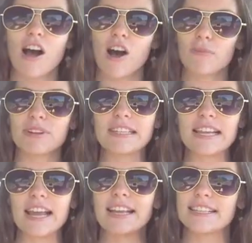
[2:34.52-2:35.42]
All I'm going to
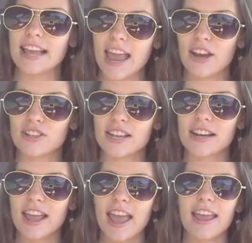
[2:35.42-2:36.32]
say is haters going
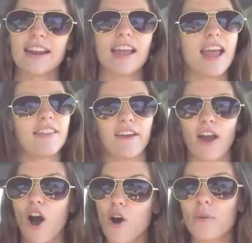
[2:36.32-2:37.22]
to hate, and they're
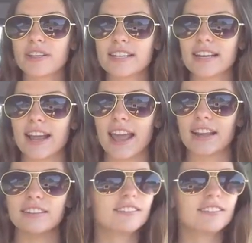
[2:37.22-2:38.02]
always going to hate.